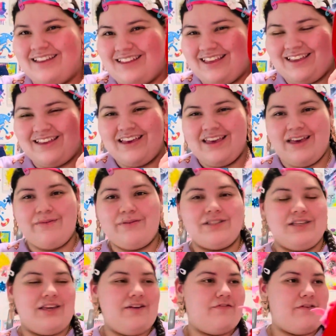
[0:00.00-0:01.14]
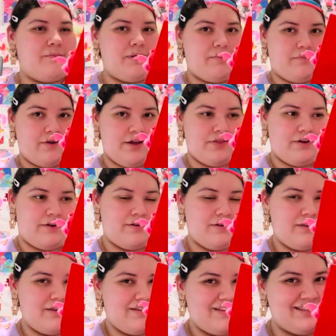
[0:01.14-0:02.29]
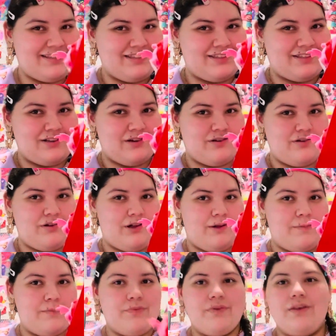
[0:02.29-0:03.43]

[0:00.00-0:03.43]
it was a gift from my brother. This is so cool.